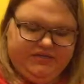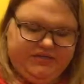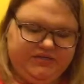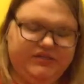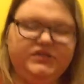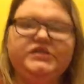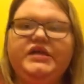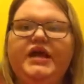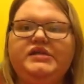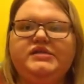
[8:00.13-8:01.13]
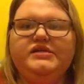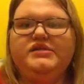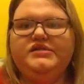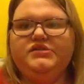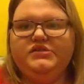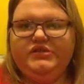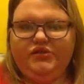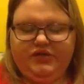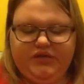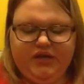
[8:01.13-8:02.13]
sanitizer, because hand sanitizer is the
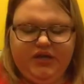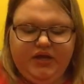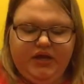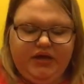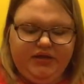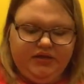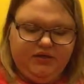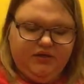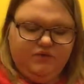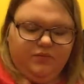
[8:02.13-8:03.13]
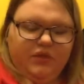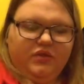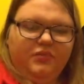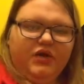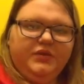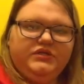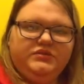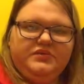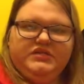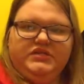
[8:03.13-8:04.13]
only thing I can use from Bath & Body
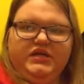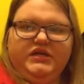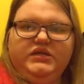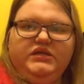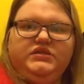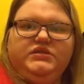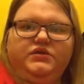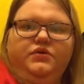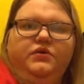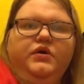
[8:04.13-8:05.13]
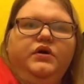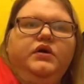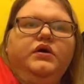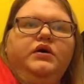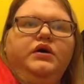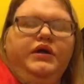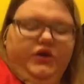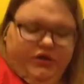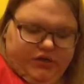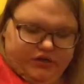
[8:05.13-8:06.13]
Works. My skin is so
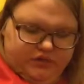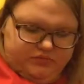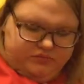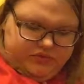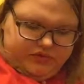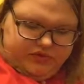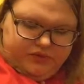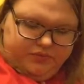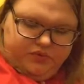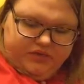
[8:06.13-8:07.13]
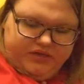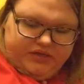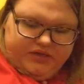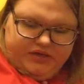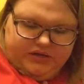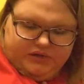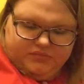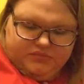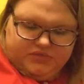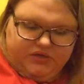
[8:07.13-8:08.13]
irritable that it
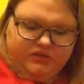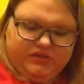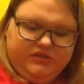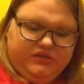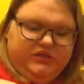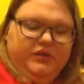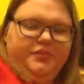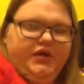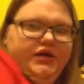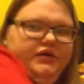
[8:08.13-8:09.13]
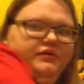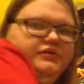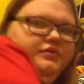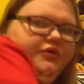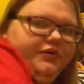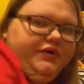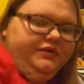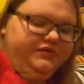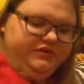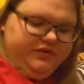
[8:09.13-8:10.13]
comes out. This is not mine. I was wondering why
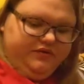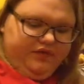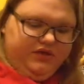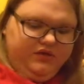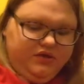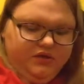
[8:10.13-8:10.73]
it was so heavy.